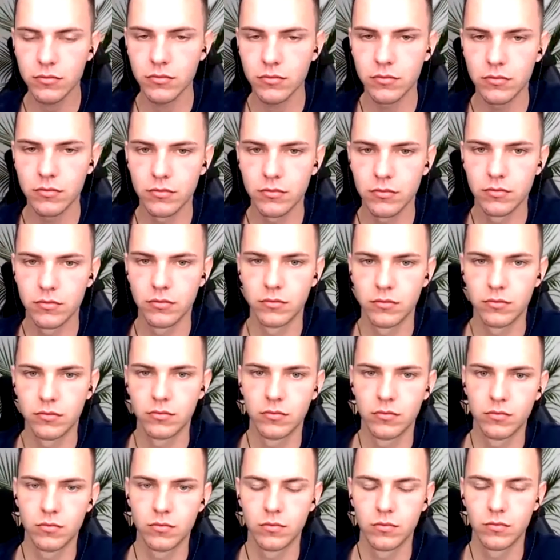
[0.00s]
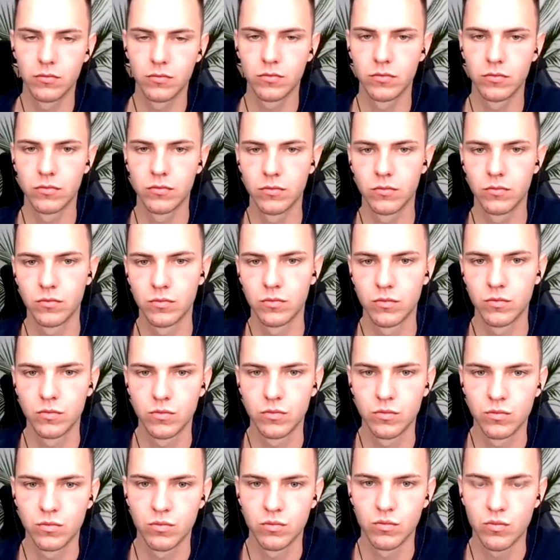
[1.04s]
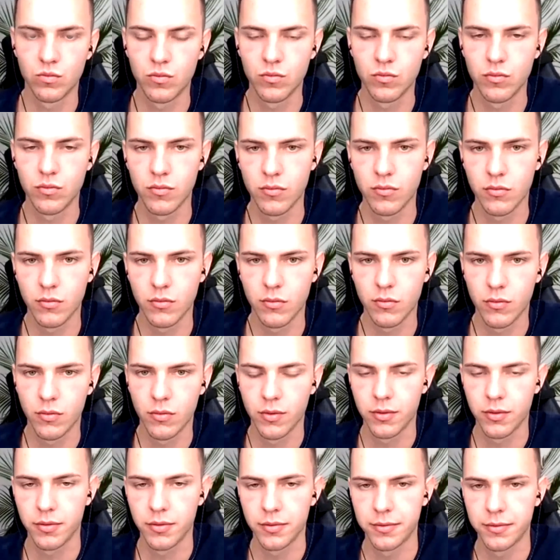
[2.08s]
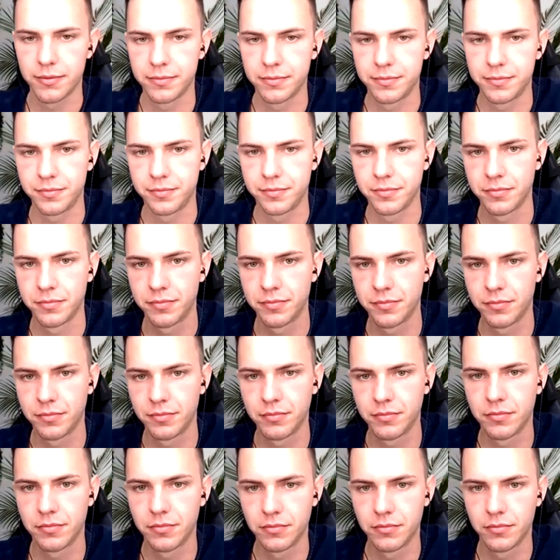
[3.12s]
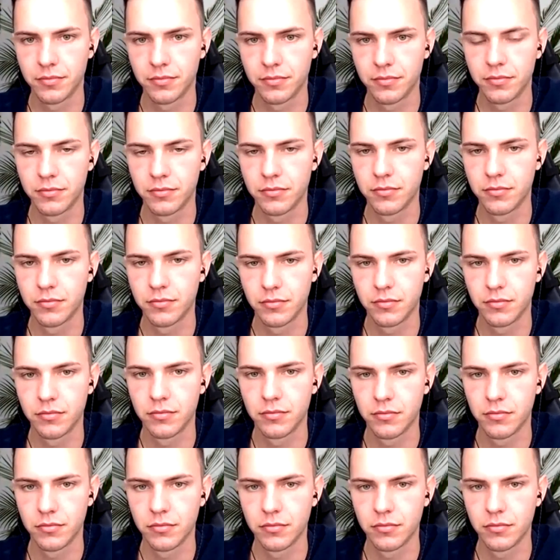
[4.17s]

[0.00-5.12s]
This person isn't speaking.